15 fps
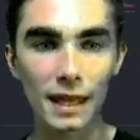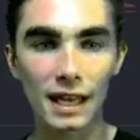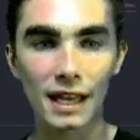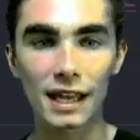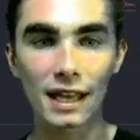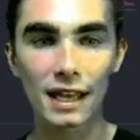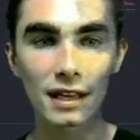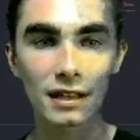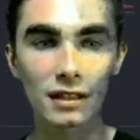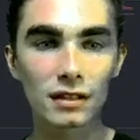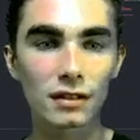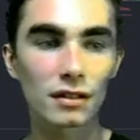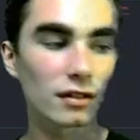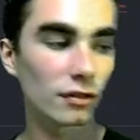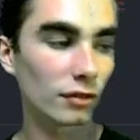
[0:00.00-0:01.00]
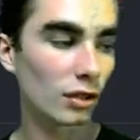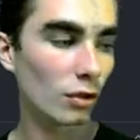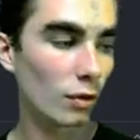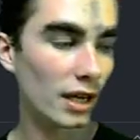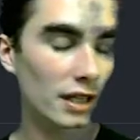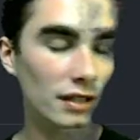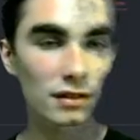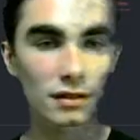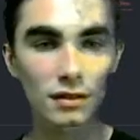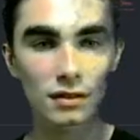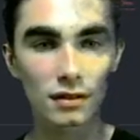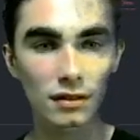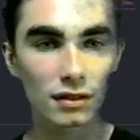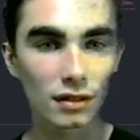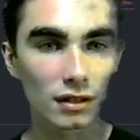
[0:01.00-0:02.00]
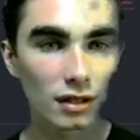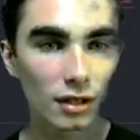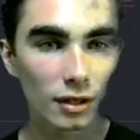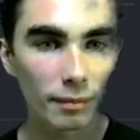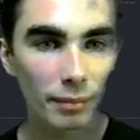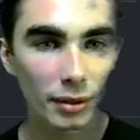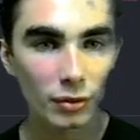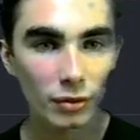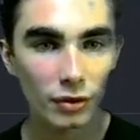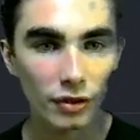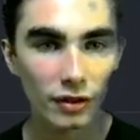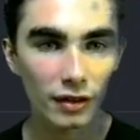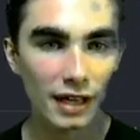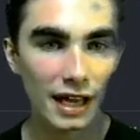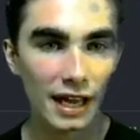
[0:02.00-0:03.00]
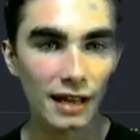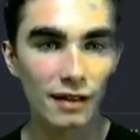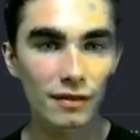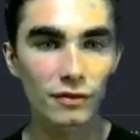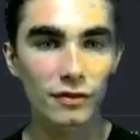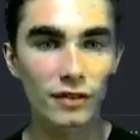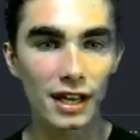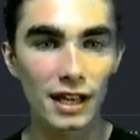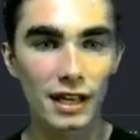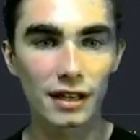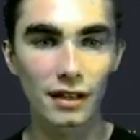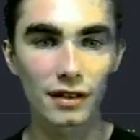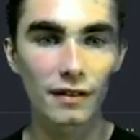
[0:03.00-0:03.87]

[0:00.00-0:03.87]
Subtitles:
and the requests both have a